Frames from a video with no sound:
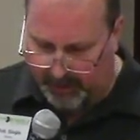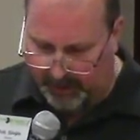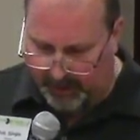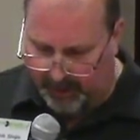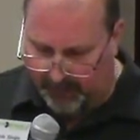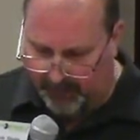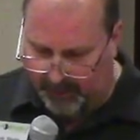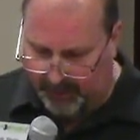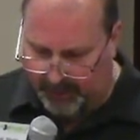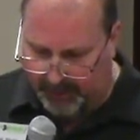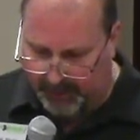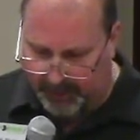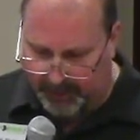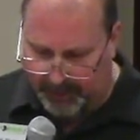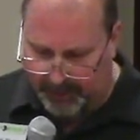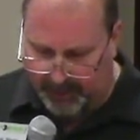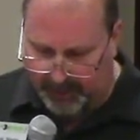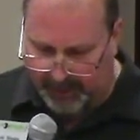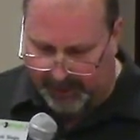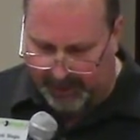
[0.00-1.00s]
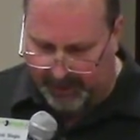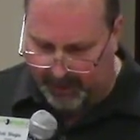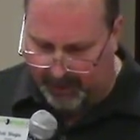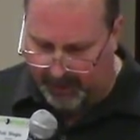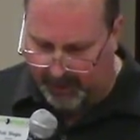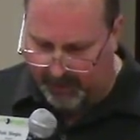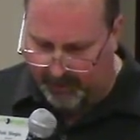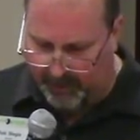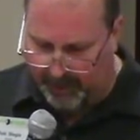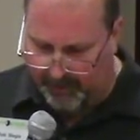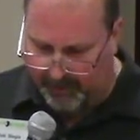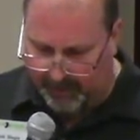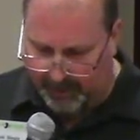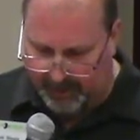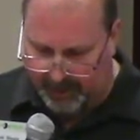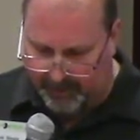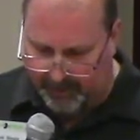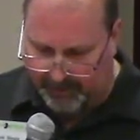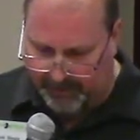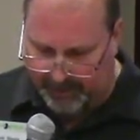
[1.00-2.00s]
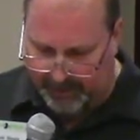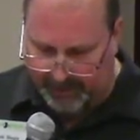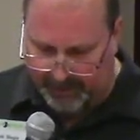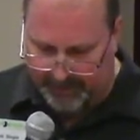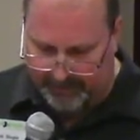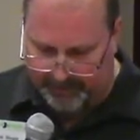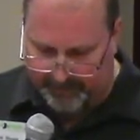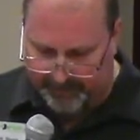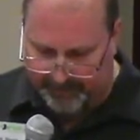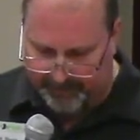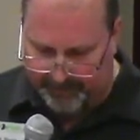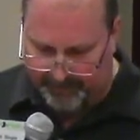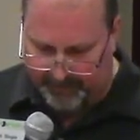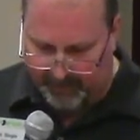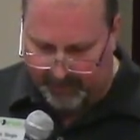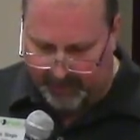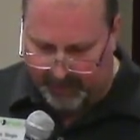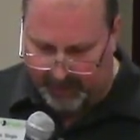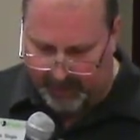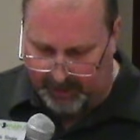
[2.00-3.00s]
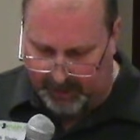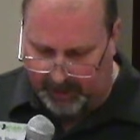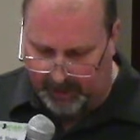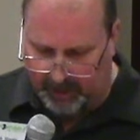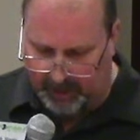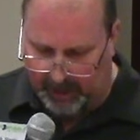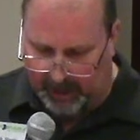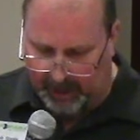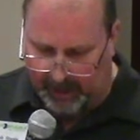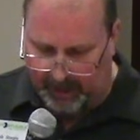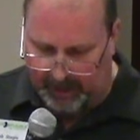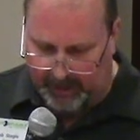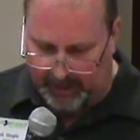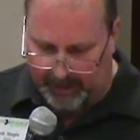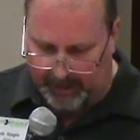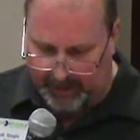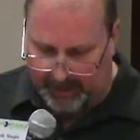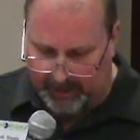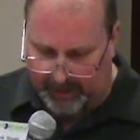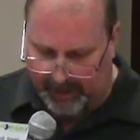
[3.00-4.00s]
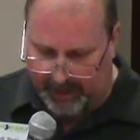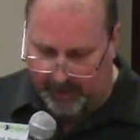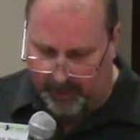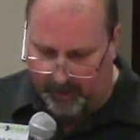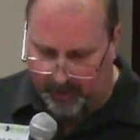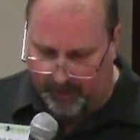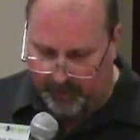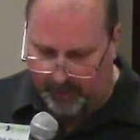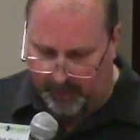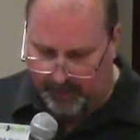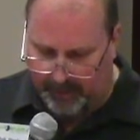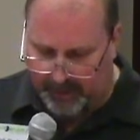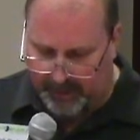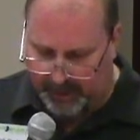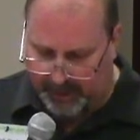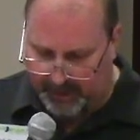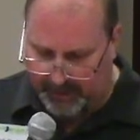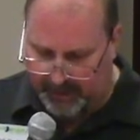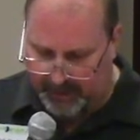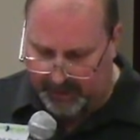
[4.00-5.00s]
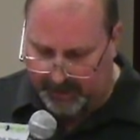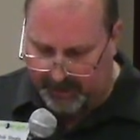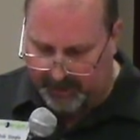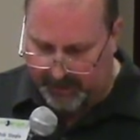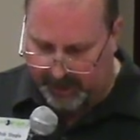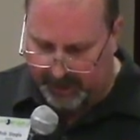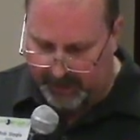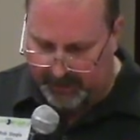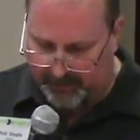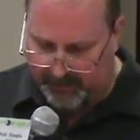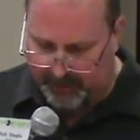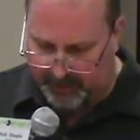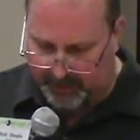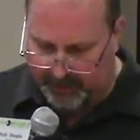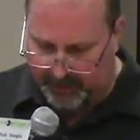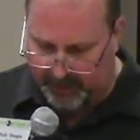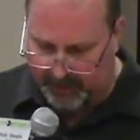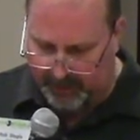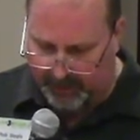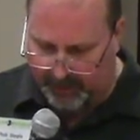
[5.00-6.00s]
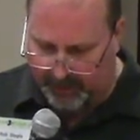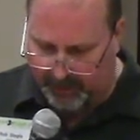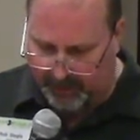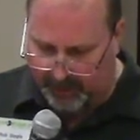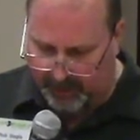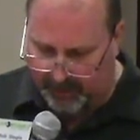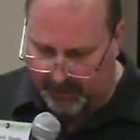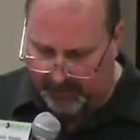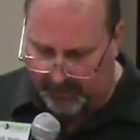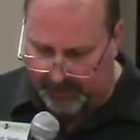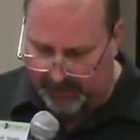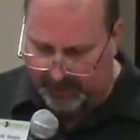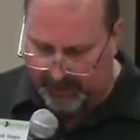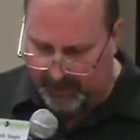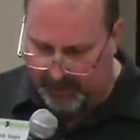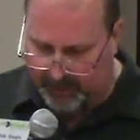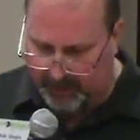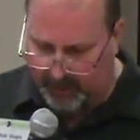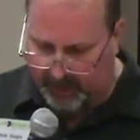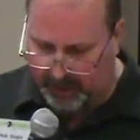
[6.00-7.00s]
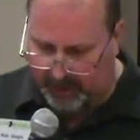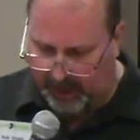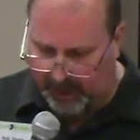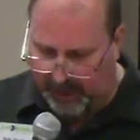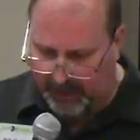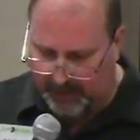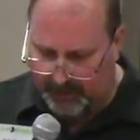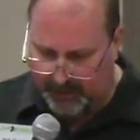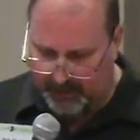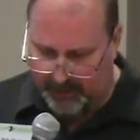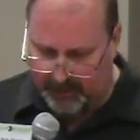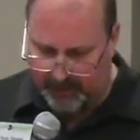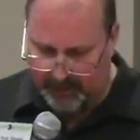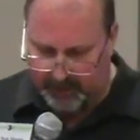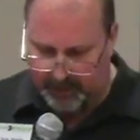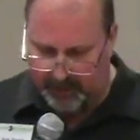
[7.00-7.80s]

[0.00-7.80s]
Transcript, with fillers: of the Goodyear Tire and Rubber Company. Luckily, the takeover was unsuccessful, but it still cost